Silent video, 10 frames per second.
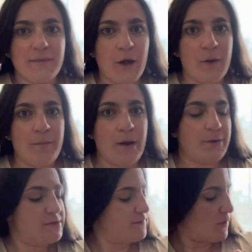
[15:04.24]
her bow
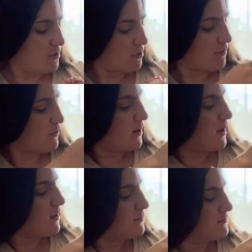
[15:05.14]
is falling off her
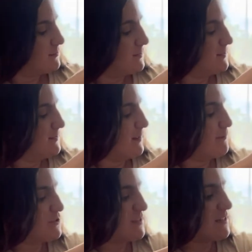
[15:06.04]
head
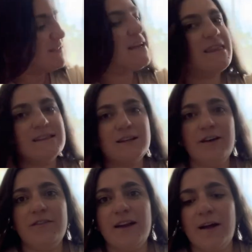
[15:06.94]
I'm just gonna take this
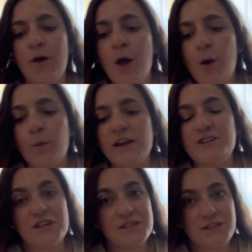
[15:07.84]
off now we
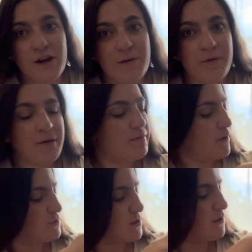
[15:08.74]
just started putting
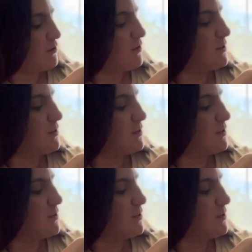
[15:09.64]
bows on her